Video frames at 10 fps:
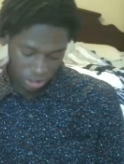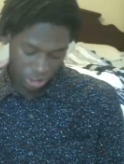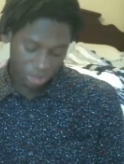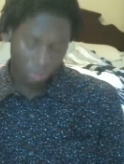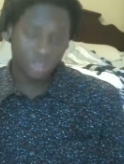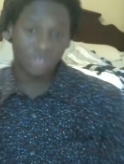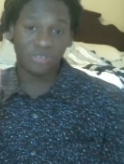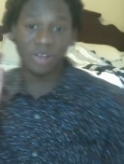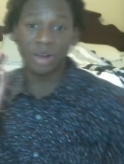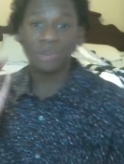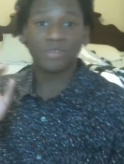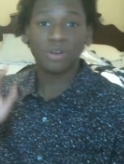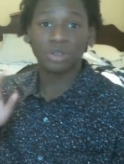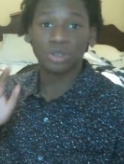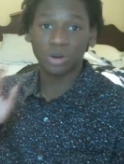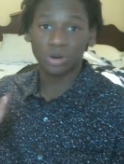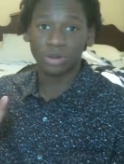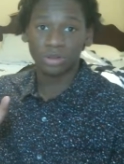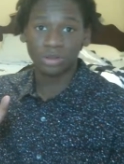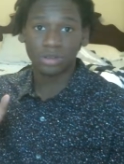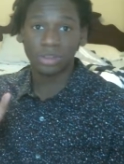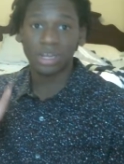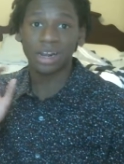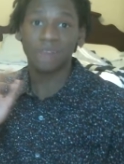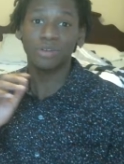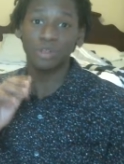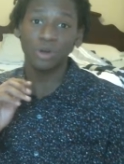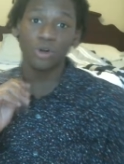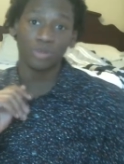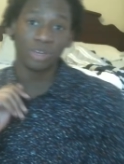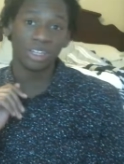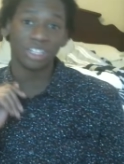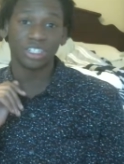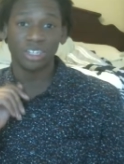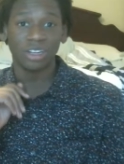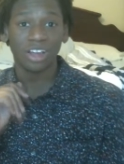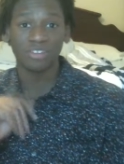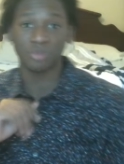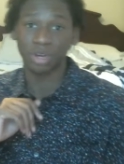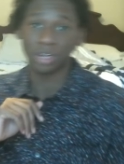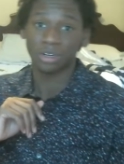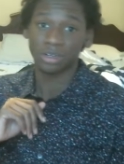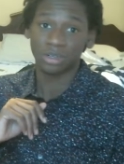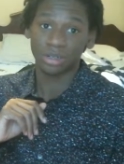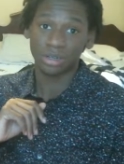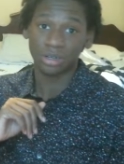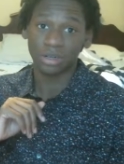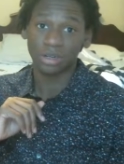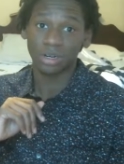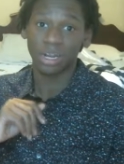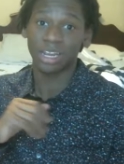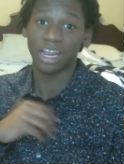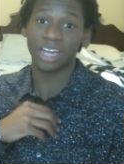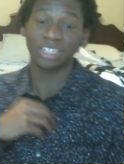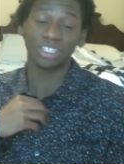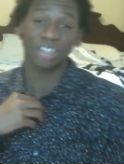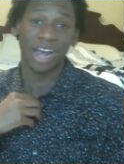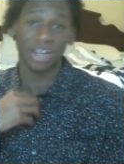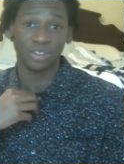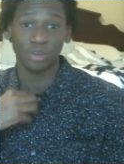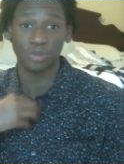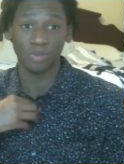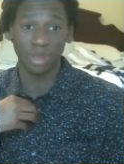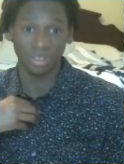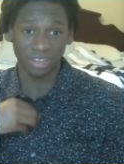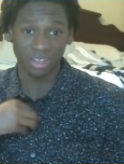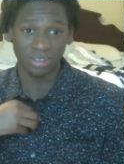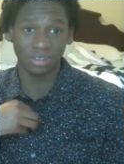She was the very first girl that ever told me that she loved me, and that she actually meant it.